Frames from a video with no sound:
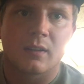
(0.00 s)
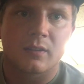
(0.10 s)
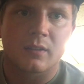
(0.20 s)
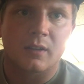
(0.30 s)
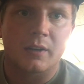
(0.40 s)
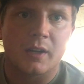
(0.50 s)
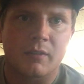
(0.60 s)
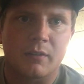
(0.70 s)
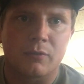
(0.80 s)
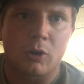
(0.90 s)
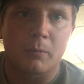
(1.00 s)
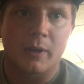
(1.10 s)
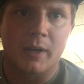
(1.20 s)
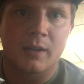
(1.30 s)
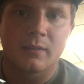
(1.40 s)
So there you have your
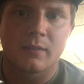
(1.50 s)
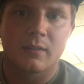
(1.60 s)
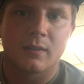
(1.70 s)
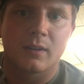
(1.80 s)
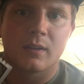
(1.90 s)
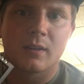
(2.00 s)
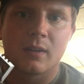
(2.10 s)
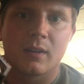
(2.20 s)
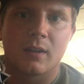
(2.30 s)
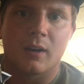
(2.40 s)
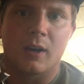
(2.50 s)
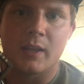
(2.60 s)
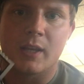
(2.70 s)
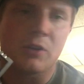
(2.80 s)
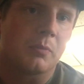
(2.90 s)
4-blade.
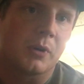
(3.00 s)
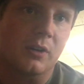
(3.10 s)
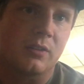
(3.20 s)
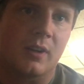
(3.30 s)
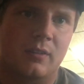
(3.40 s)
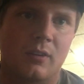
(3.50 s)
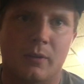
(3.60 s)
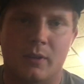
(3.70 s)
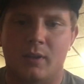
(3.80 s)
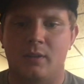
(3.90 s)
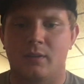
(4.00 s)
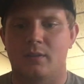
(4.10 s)
Then you would put your set screw in there.